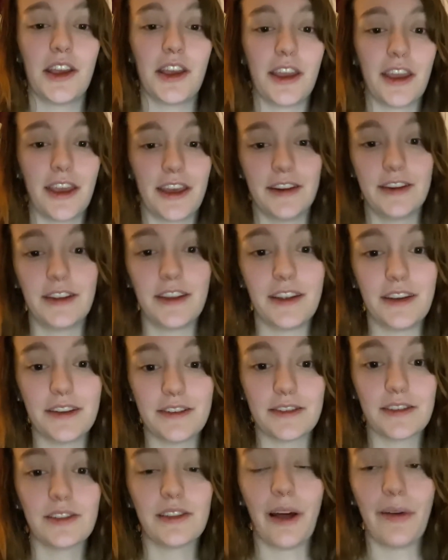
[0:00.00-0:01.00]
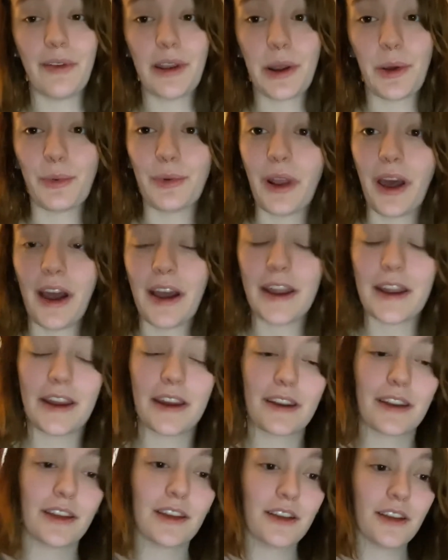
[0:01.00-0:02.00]
and it is
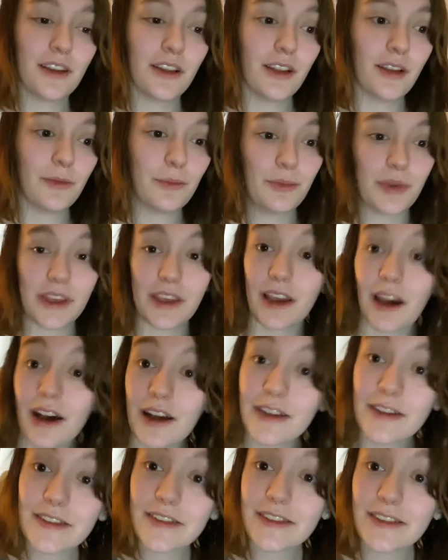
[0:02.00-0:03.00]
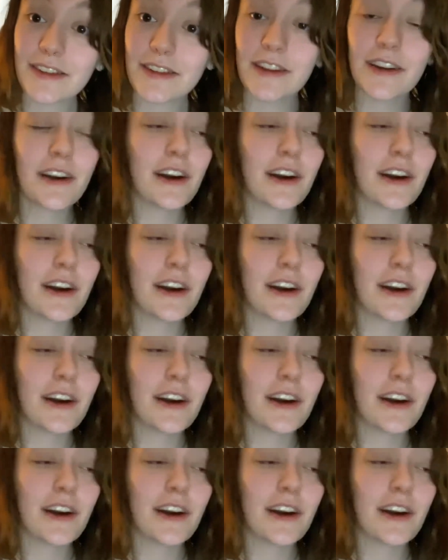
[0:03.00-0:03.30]
11:09 because